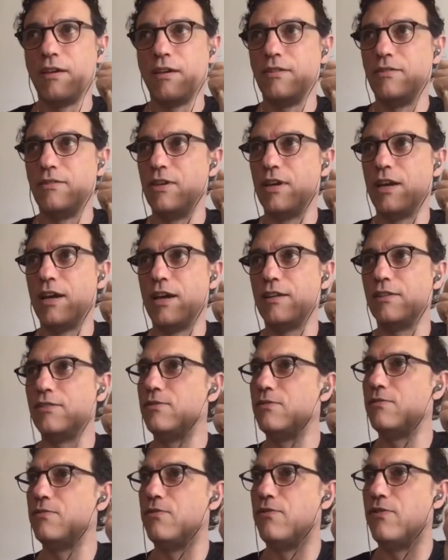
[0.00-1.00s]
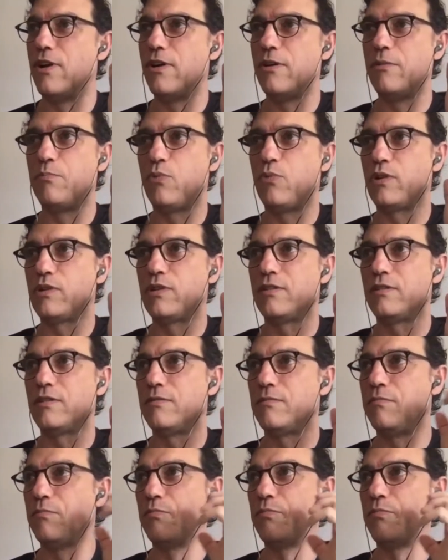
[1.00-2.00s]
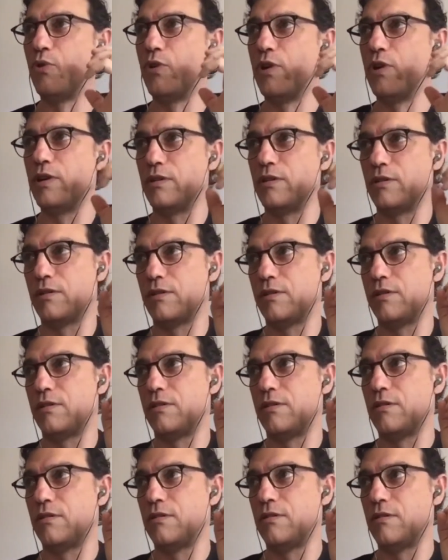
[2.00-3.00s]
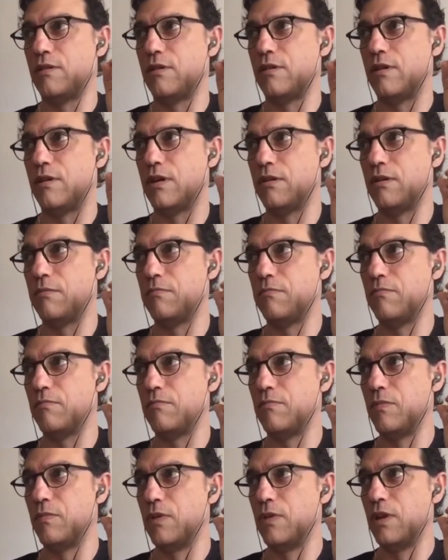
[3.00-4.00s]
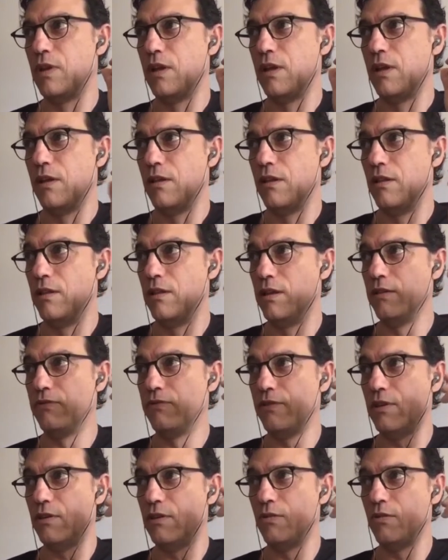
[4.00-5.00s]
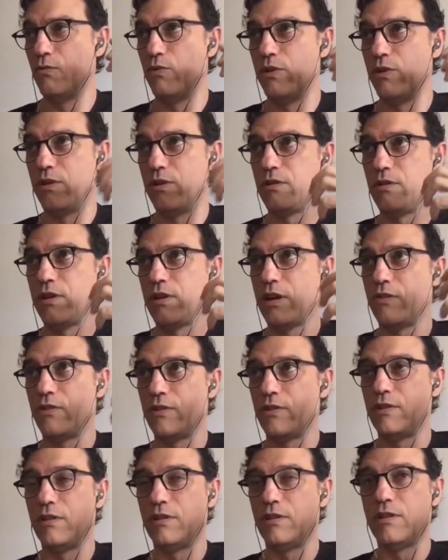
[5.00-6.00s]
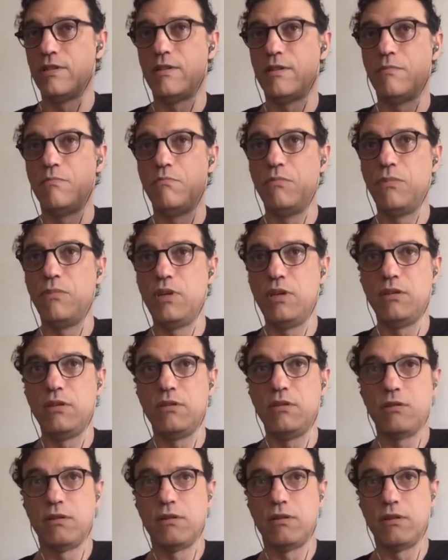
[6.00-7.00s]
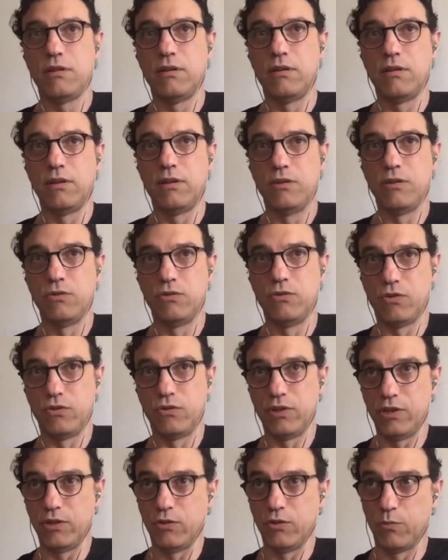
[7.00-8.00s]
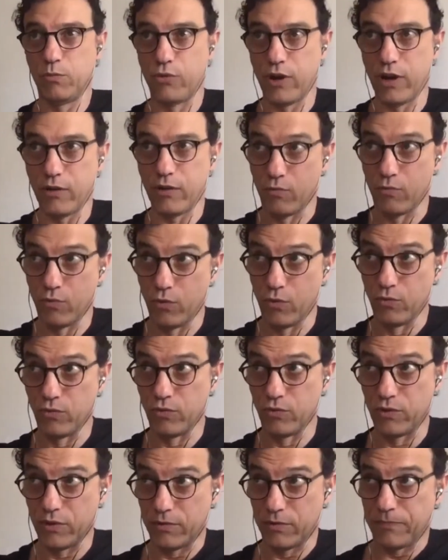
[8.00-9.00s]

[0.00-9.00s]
Yeah, very important points. Um, living with integrity doesn't mean you don't need to break rules.